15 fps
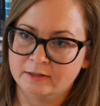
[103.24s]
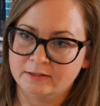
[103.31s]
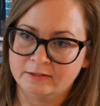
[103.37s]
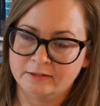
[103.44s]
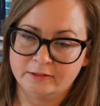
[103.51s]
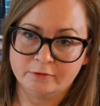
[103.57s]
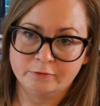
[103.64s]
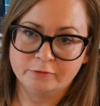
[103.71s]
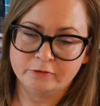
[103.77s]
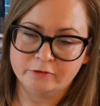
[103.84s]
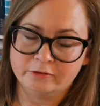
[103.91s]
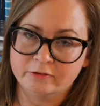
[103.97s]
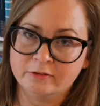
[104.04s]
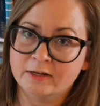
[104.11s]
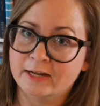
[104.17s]
in the
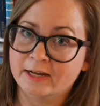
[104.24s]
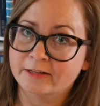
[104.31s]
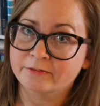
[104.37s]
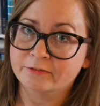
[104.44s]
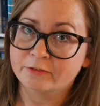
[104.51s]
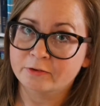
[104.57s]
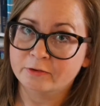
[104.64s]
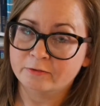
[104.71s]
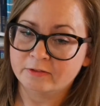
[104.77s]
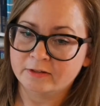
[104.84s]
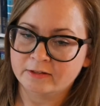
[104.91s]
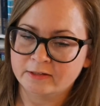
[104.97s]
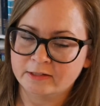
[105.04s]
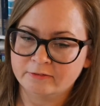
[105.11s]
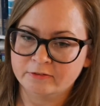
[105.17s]
other end of
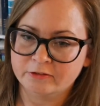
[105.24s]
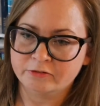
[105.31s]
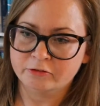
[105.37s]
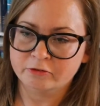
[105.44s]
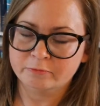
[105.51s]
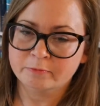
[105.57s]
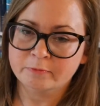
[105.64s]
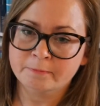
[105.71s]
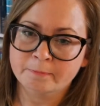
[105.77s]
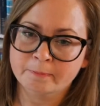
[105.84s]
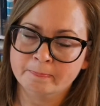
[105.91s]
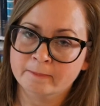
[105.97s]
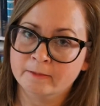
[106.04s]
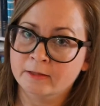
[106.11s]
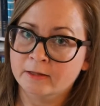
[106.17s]
the living room.
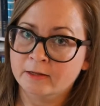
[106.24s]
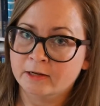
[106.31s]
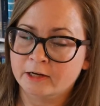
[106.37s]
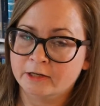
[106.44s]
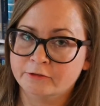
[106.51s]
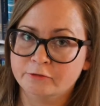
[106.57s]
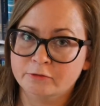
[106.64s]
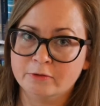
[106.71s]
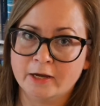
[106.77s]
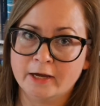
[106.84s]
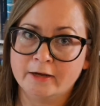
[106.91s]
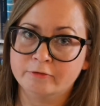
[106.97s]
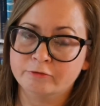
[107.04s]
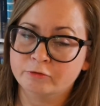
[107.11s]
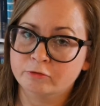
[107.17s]
I do
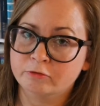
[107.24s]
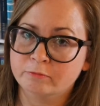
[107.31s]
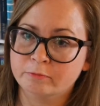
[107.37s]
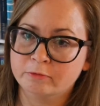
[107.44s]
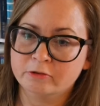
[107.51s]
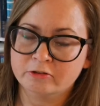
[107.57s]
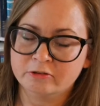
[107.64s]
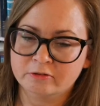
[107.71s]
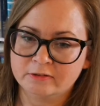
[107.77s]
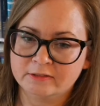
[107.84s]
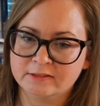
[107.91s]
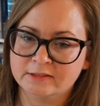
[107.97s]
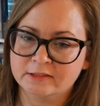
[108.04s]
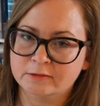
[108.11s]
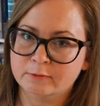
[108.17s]
have 2 book
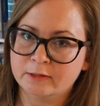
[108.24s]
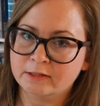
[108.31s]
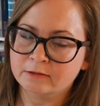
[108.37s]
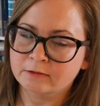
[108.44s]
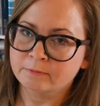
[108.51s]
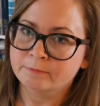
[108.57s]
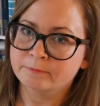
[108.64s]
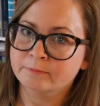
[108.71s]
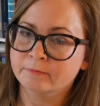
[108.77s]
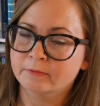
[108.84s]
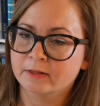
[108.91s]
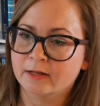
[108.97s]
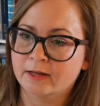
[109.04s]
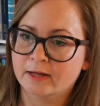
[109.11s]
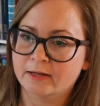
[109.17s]
trolleys as well,
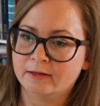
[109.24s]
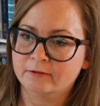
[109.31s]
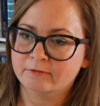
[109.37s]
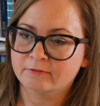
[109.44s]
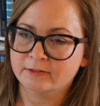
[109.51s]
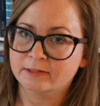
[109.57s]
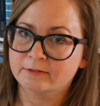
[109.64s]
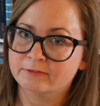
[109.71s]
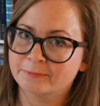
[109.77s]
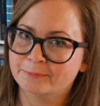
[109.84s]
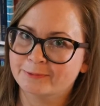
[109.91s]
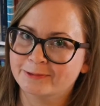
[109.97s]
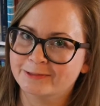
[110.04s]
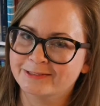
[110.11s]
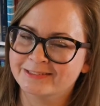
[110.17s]
filled with
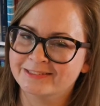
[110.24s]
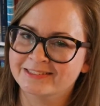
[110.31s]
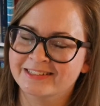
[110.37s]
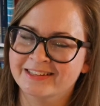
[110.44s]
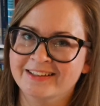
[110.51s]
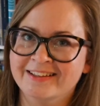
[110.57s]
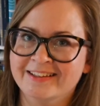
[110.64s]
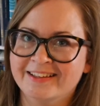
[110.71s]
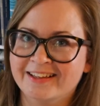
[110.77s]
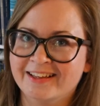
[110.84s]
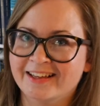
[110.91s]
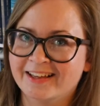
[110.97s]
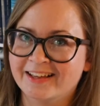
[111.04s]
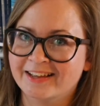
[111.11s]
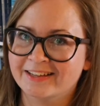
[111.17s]
books.
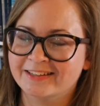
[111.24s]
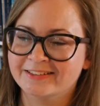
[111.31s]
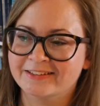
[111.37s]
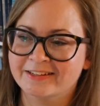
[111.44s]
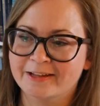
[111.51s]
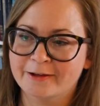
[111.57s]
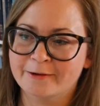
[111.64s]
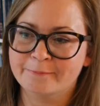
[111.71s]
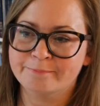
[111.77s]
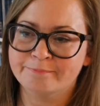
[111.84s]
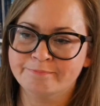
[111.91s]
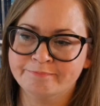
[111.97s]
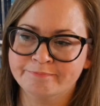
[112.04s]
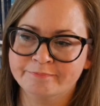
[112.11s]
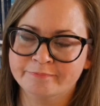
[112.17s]
And
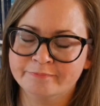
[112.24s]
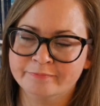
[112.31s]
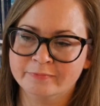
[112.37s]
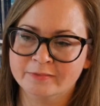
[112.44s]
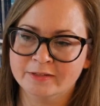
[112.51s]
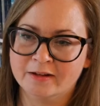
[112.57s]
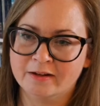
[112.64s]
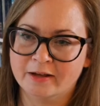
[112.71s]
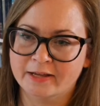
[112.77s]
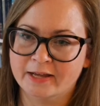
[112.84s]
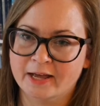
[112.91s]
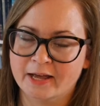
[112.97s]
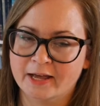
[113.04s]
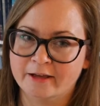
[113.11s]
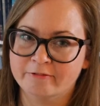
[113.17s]
I
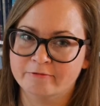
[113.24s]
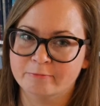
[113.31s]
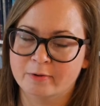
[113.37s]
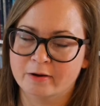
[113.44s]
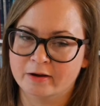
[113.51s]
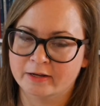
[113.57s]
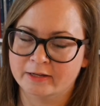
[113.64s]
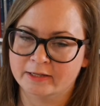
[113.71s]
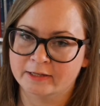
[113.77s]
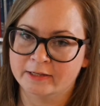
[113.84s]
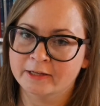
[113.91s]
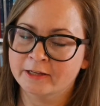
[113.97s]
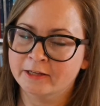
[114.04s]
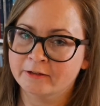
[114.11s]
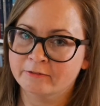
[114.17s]
have my
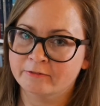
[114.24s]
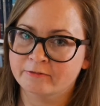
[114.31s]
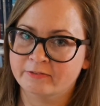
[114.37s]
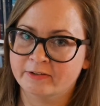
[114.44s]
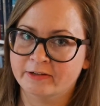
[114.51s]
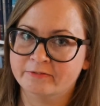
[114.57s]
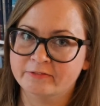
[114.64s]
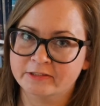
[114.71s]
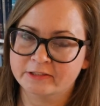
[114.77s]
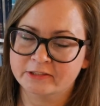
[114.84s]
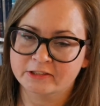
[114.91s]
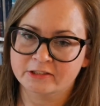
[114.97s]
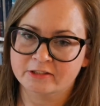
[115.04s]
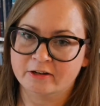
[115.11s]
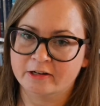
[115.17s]
favorite
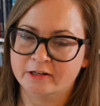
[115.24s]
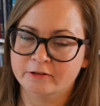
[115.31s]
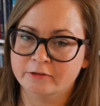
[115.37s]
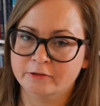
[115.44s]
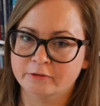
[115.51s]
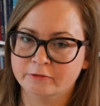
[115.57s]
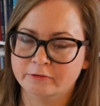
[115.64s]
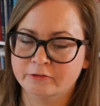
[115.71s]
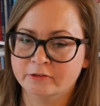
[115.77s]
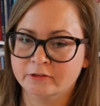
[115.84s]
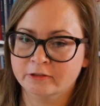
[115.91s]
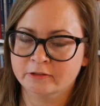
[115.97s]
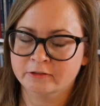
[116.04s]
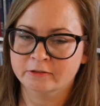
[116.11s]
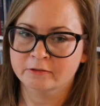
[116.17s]
childhood
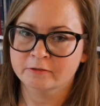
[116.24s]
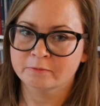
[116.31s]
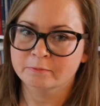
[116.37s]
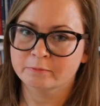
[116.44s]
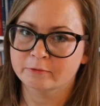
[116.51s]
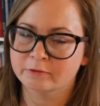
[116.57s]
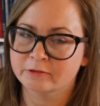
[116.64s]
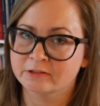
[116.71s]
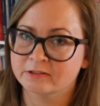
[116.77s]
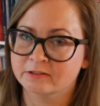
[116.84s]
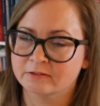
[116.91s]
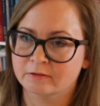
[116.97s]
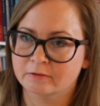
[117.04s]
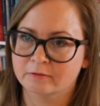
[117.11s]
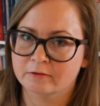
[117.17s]

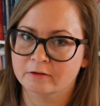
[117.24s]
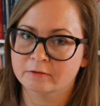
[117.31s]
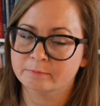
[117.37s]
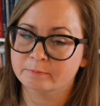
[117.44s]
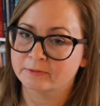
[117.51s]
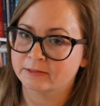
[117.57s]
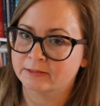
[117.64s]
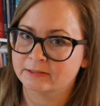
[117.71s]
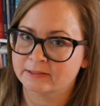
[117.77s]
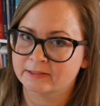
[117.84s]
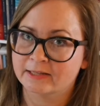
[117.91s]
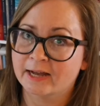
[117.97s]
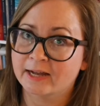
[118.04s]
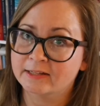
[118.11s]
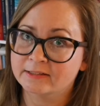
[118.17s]
books up in
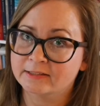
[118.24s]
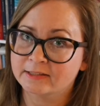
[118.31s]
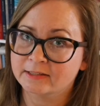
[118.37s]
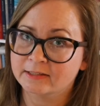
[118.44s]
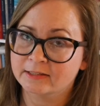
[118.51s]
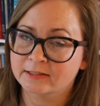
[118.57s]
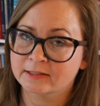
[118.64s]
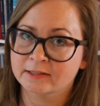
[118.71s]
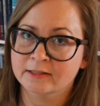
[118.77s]
the attic.